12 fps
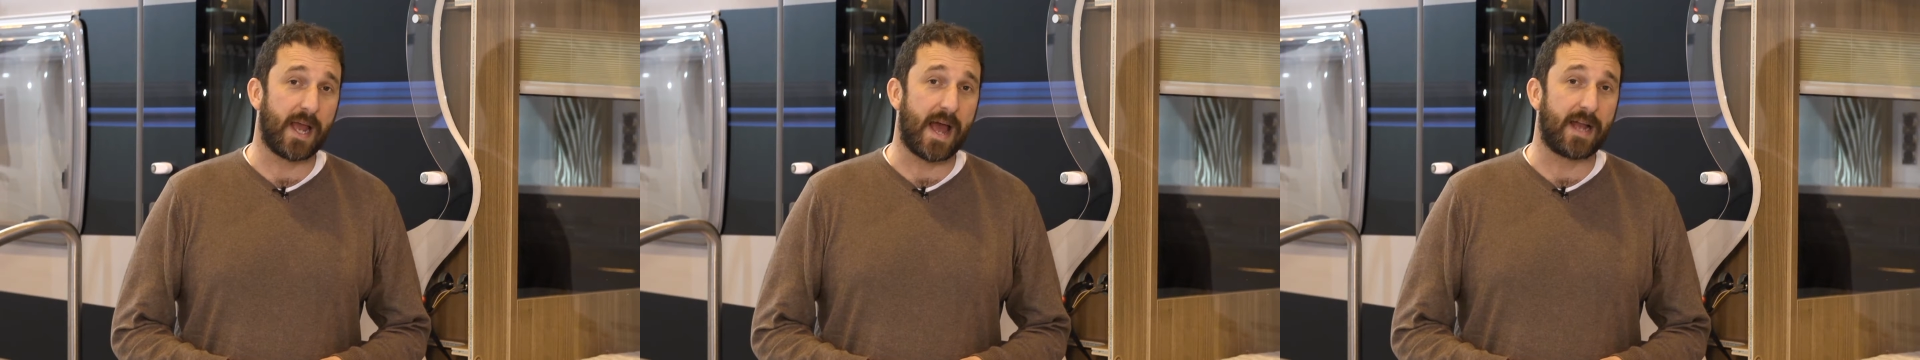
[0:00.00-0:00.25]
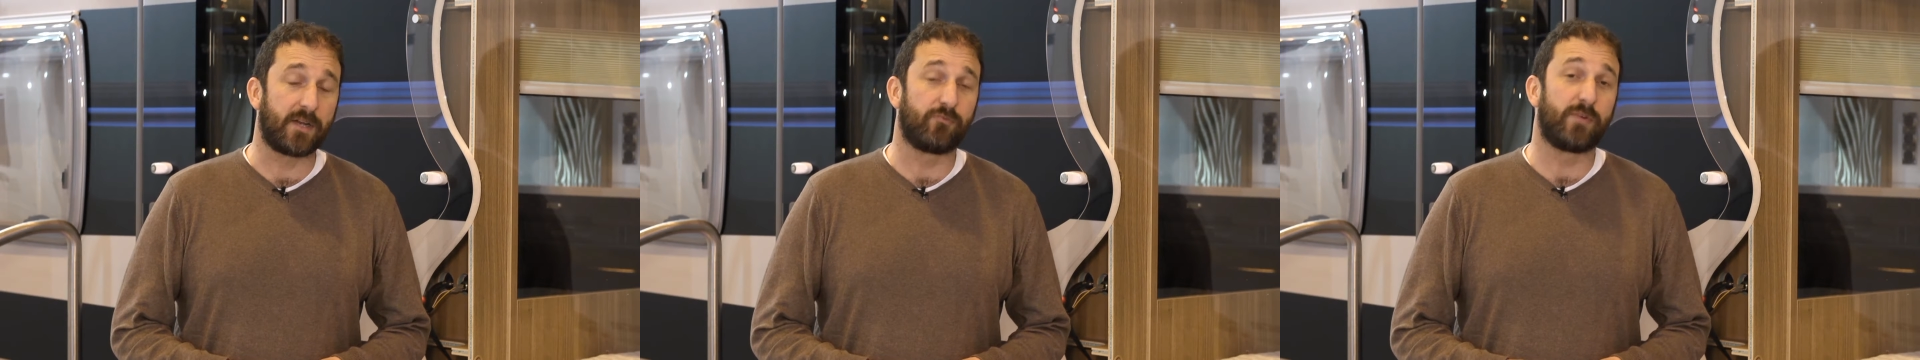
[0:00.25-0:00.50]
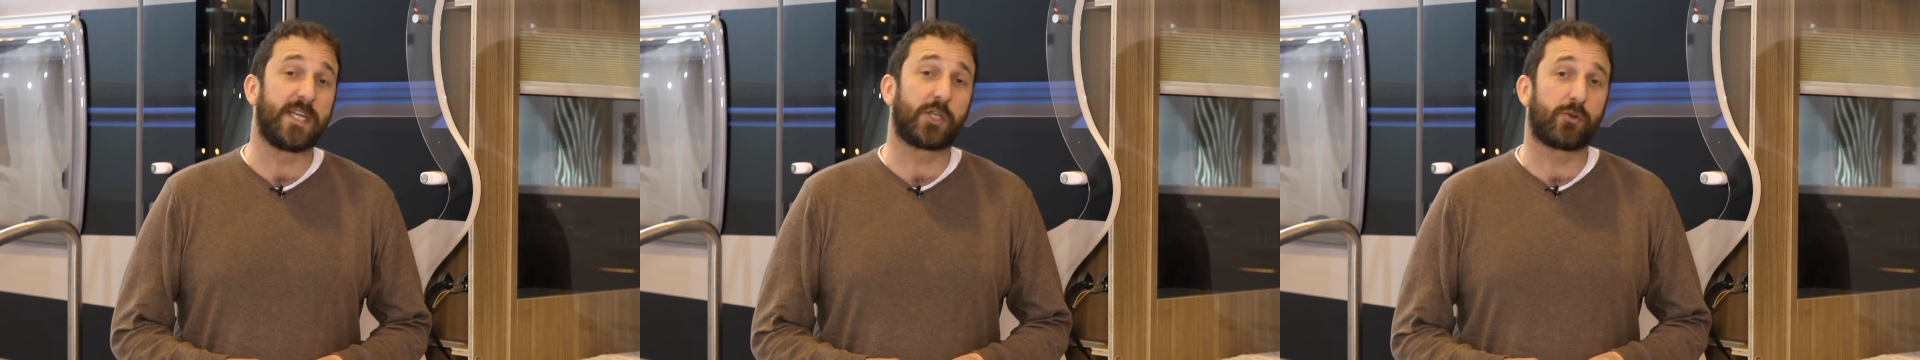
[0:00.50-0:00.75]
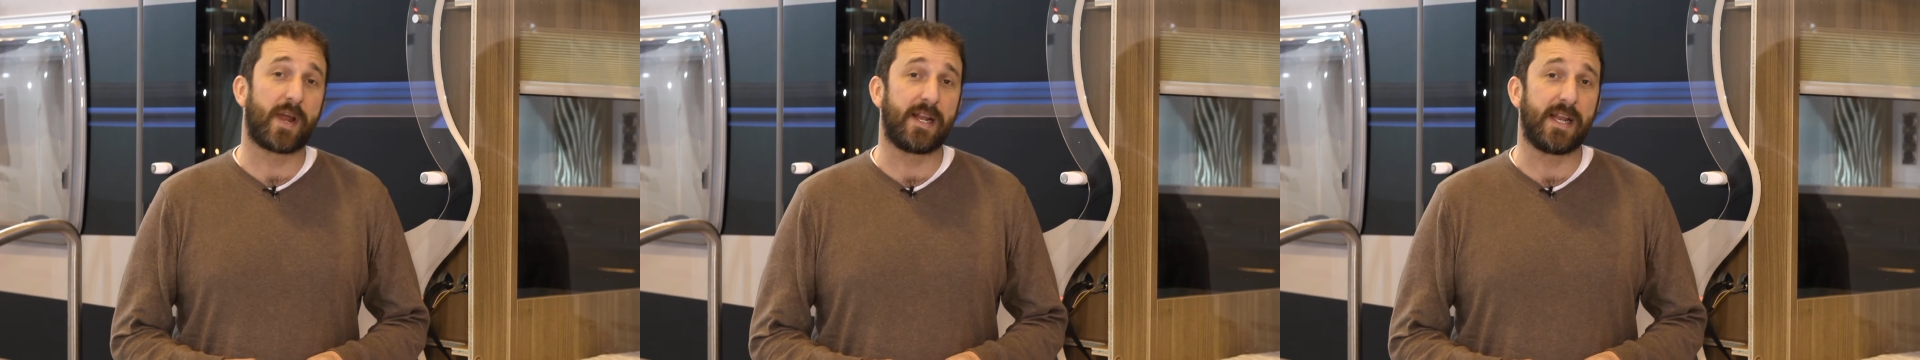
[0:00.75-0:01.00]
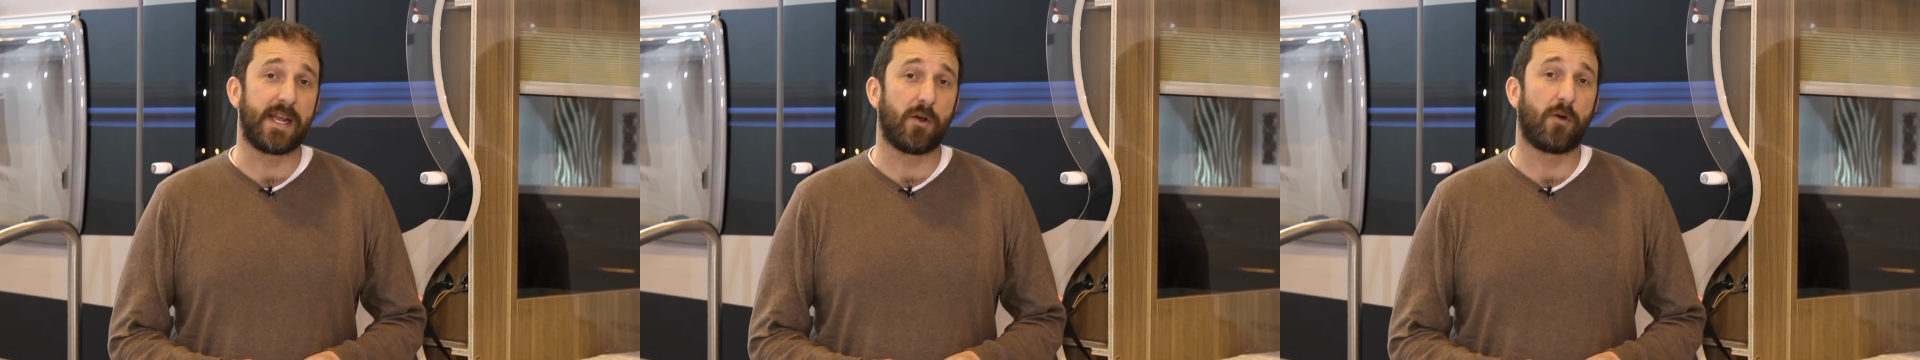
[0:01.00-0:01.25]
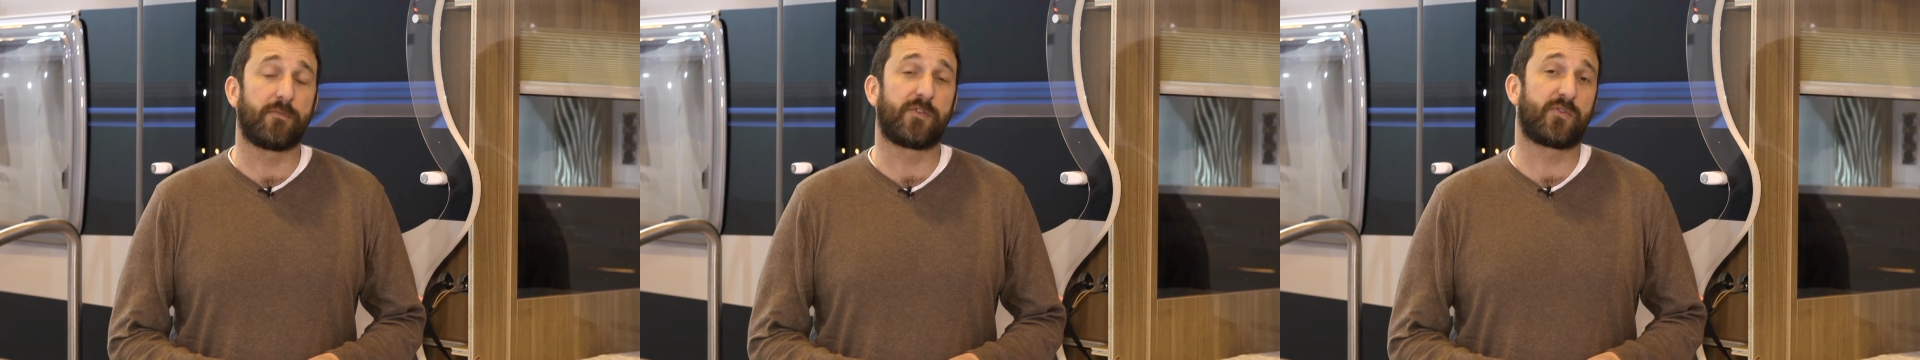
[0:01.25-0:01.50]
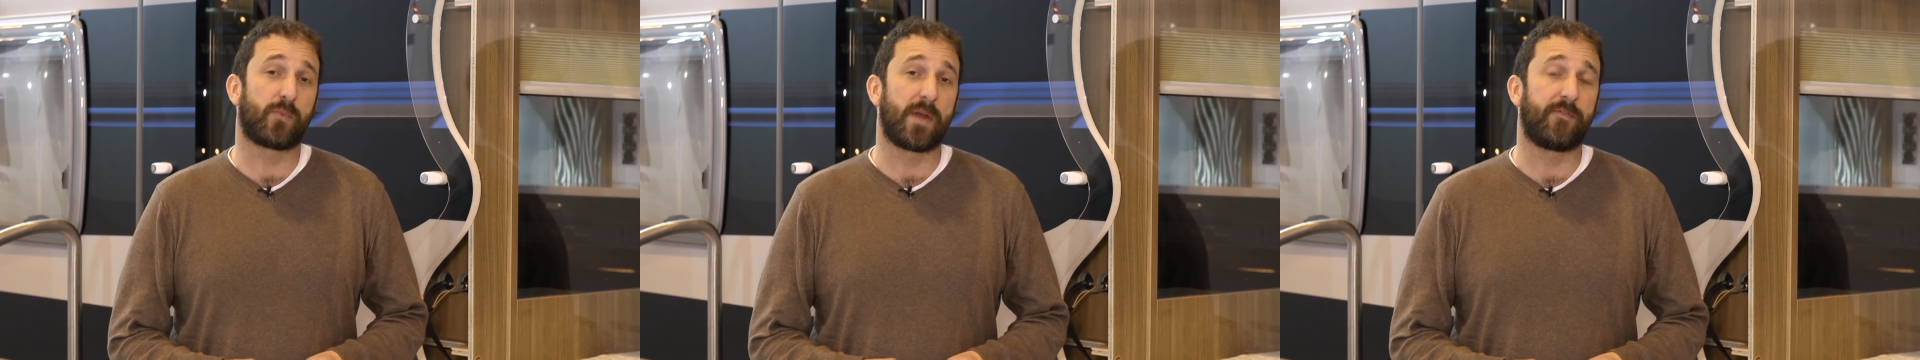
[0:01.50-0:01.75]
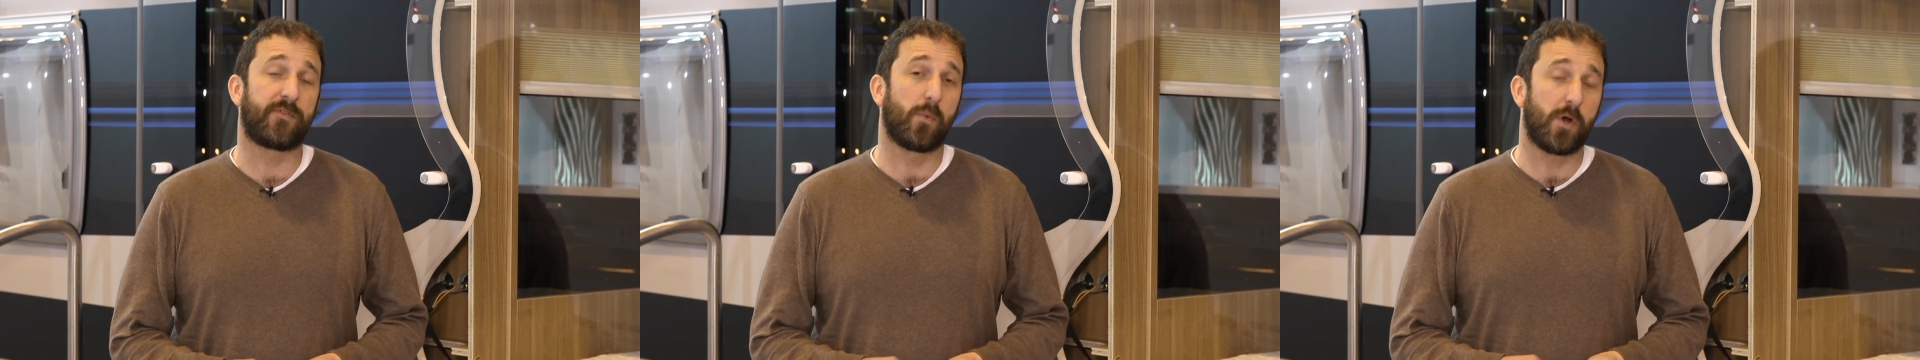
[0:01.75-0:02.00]
and retraining of
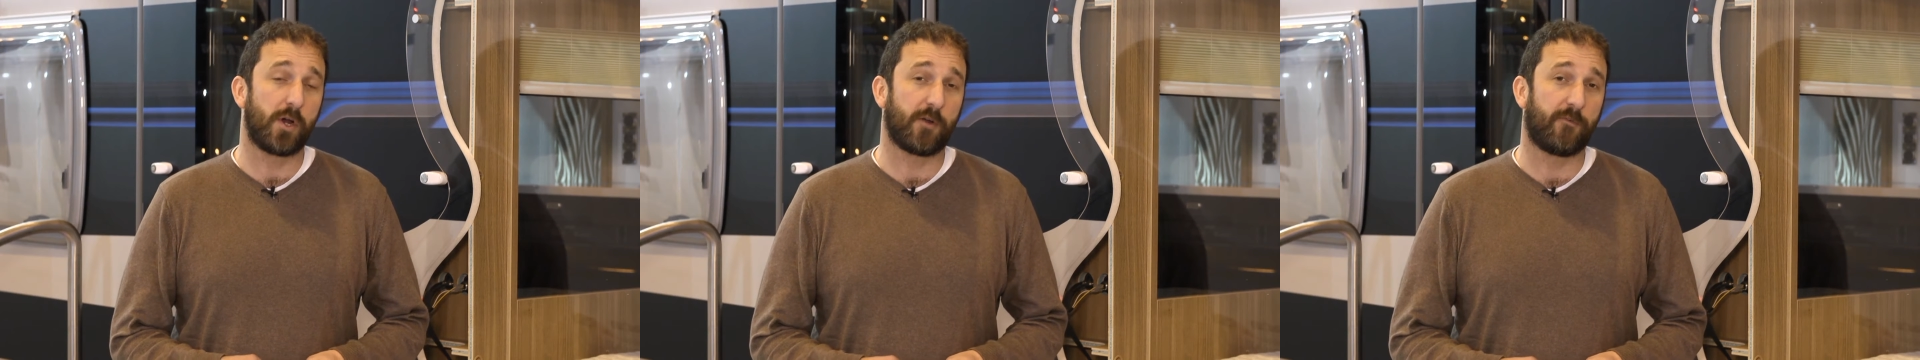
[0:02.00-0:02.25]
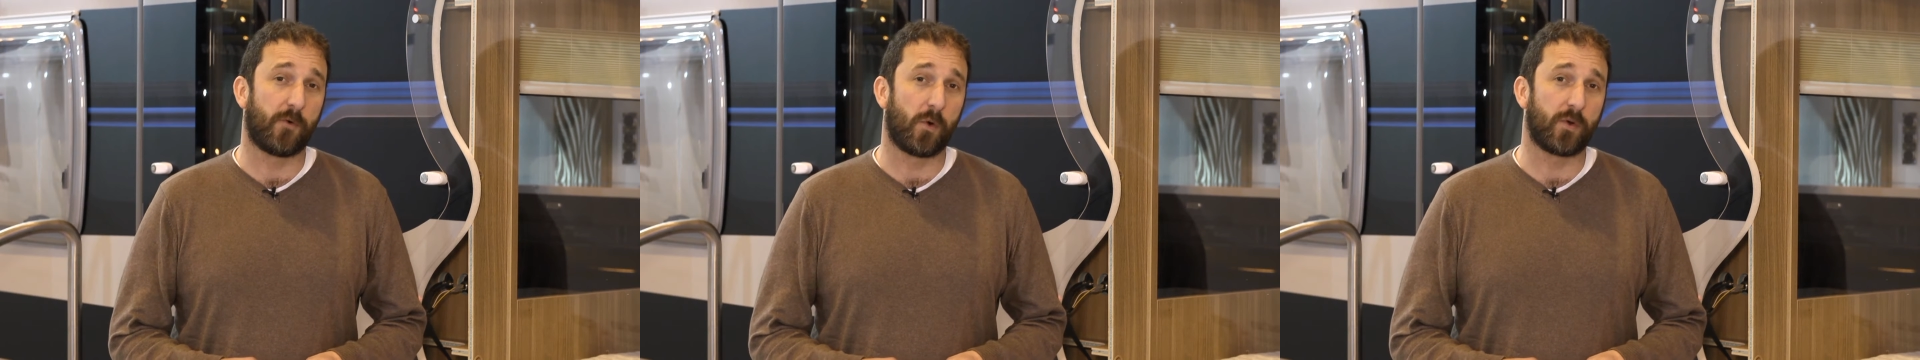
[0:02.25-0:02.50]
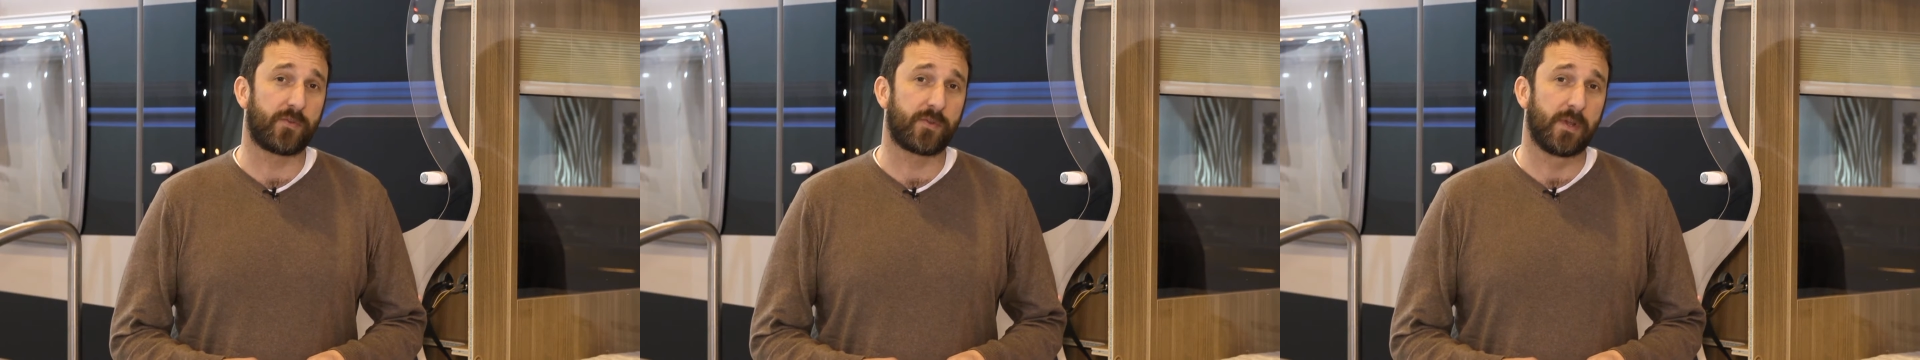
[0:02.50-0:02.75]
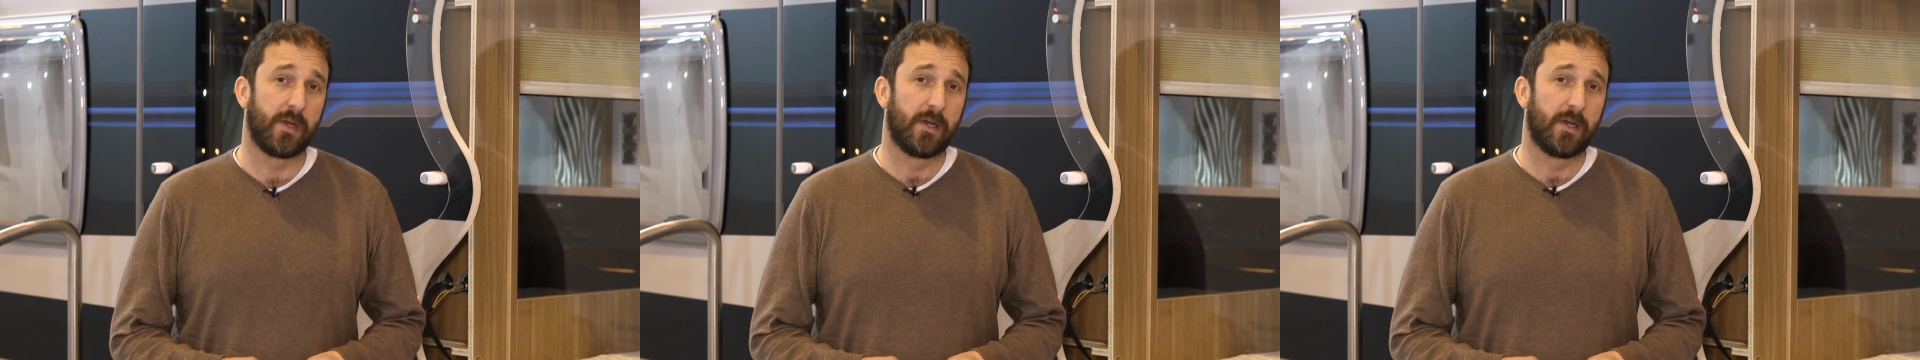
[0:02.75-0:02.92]
Swift's workforce.